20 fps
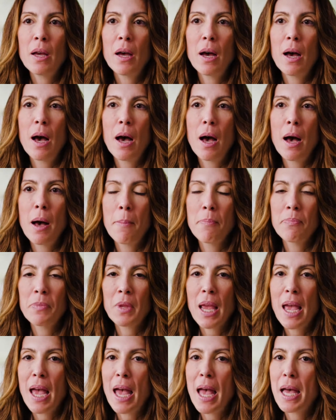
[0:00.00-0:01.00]

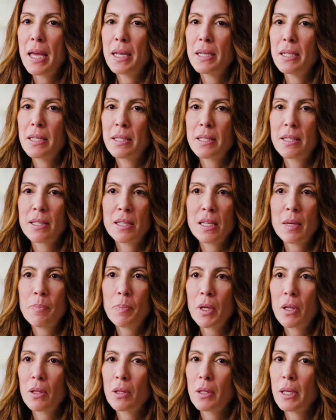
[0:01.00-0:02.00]
Um, and it's
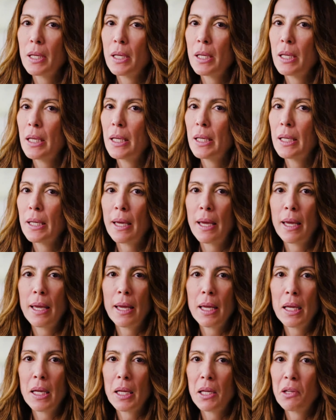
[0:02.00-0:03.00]
typically
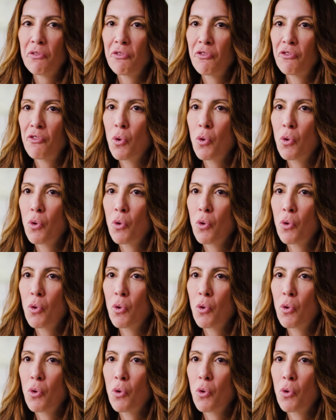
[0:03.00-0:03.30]
a